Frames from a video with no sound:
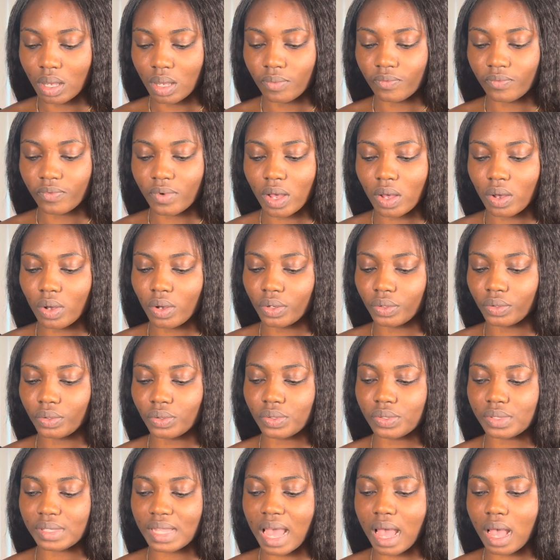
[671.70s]
But
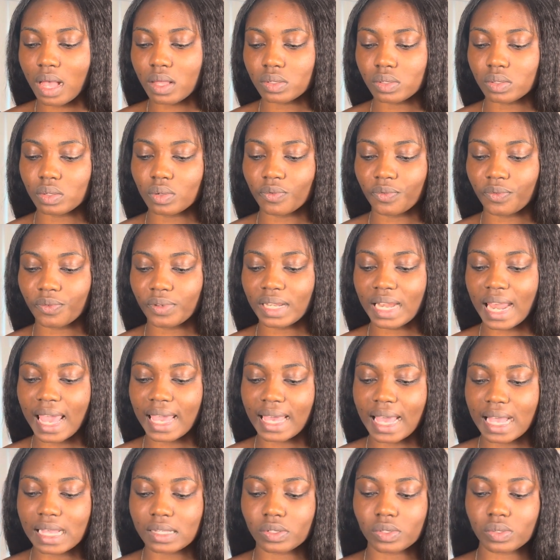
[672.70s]
others, I also feel
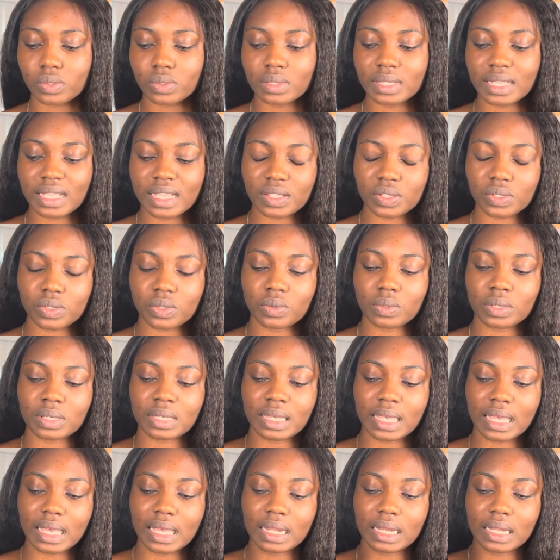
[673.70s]
like as soon as you
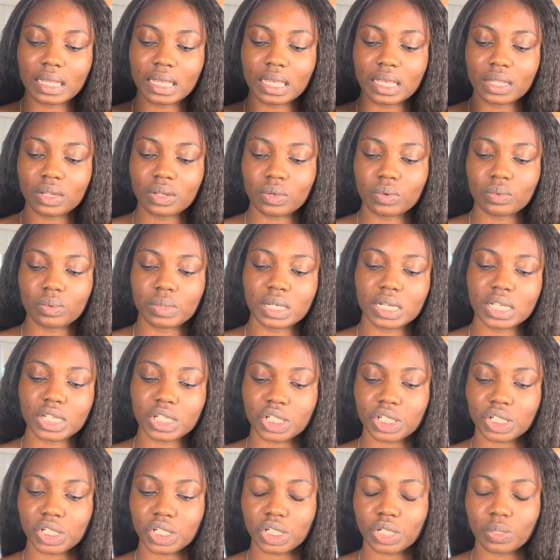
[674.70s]
get in a
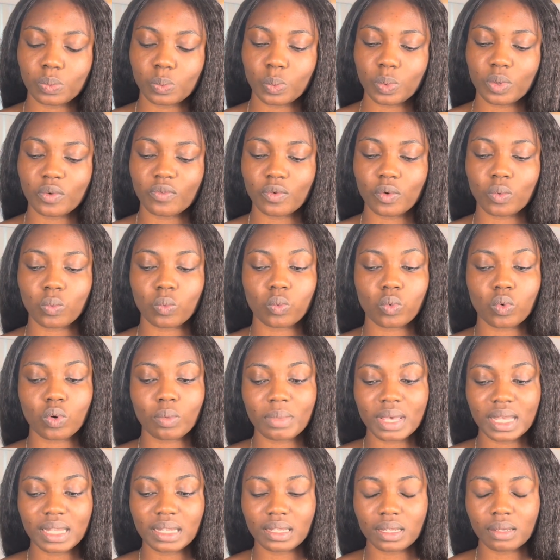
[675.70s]
relationship with a
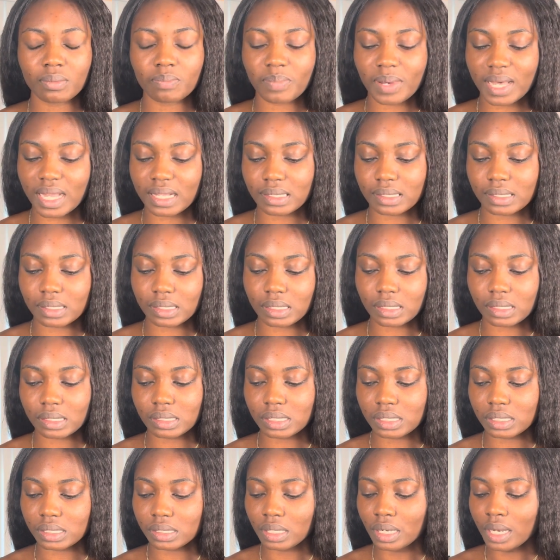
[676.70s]
woman in
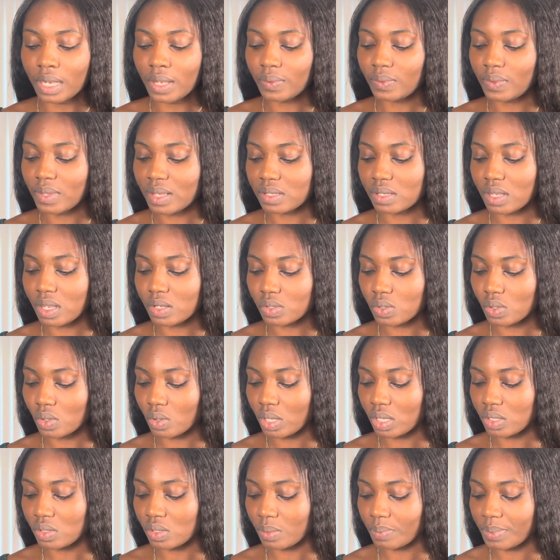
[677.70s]
particular, there's also
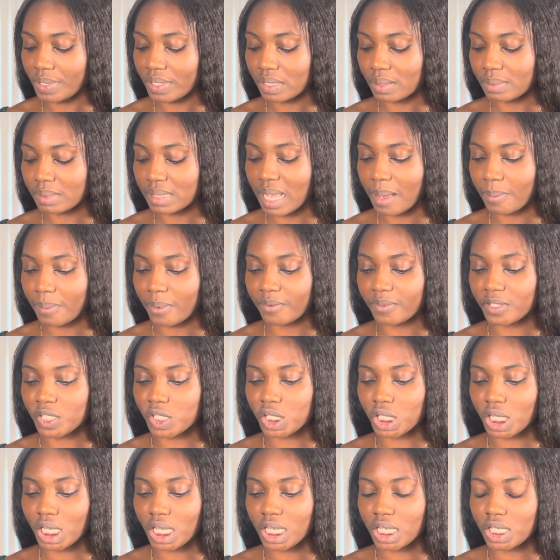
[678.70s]
going to be some type of
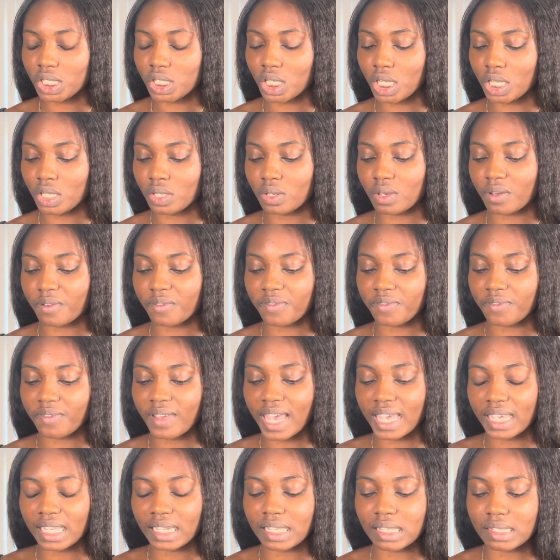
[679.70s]
change in your
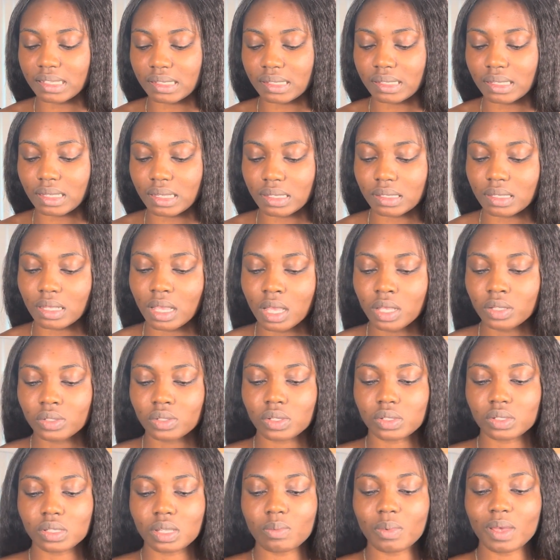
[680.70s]
finances.
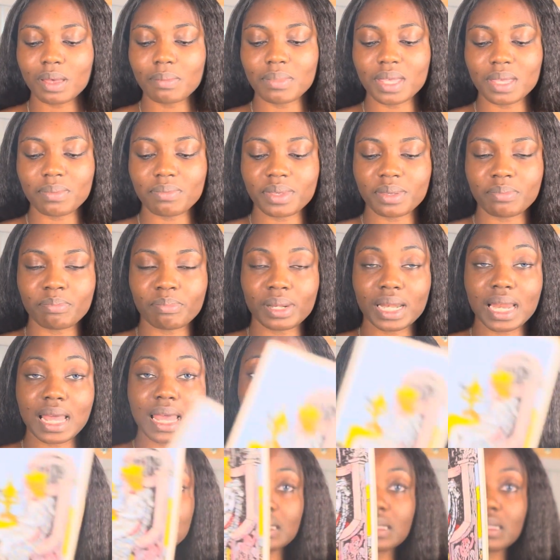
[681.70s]
So someone may be
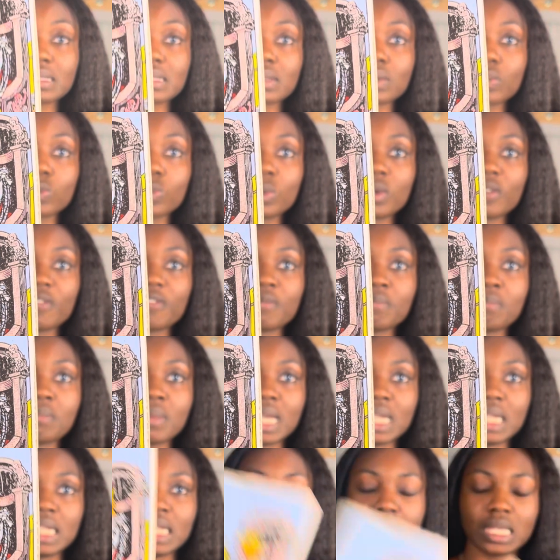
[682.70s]
blessed with
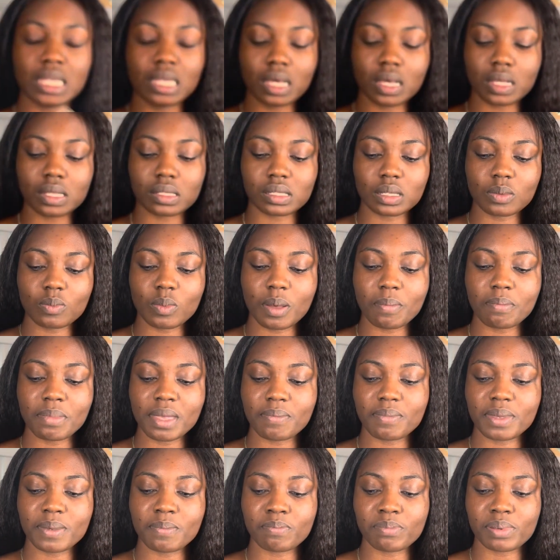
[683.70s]
money, or someone may
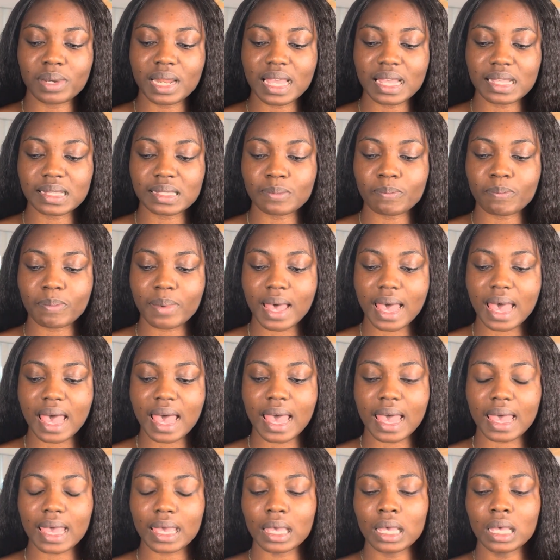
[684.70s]
be blessed
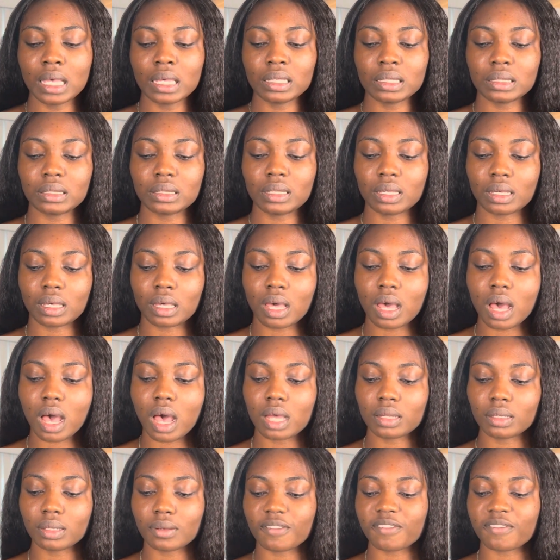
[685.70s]
by the
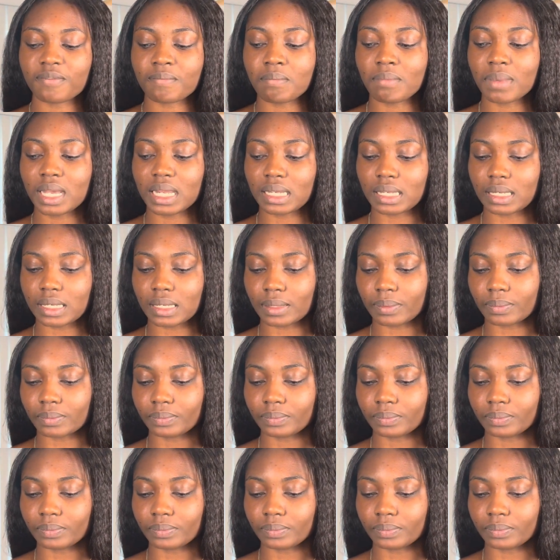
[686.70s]
god of money.